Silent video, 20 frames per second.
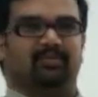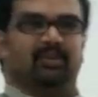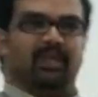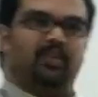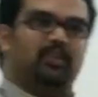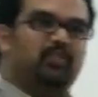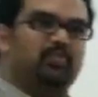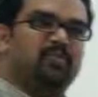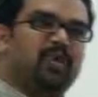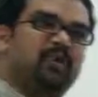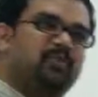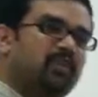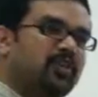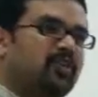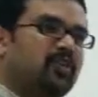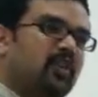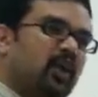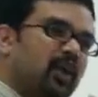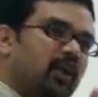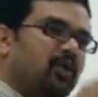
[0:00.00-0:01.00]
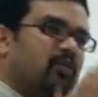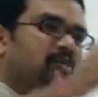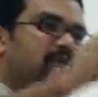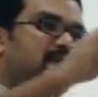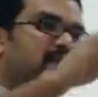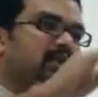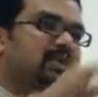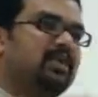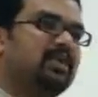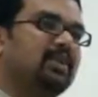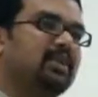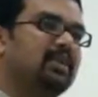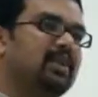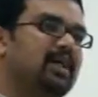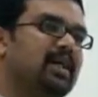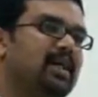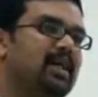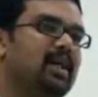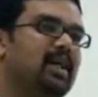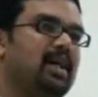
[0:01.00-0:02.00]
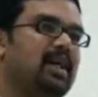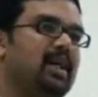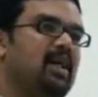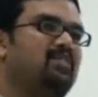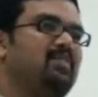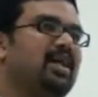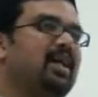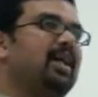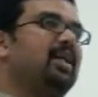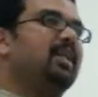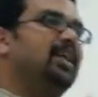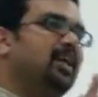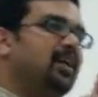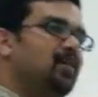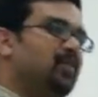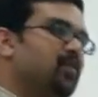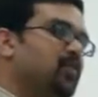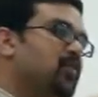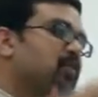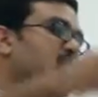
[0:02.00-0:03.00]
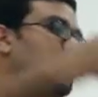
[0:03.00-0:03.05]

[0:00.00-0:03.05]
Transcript: That's my first argument. Let me continue.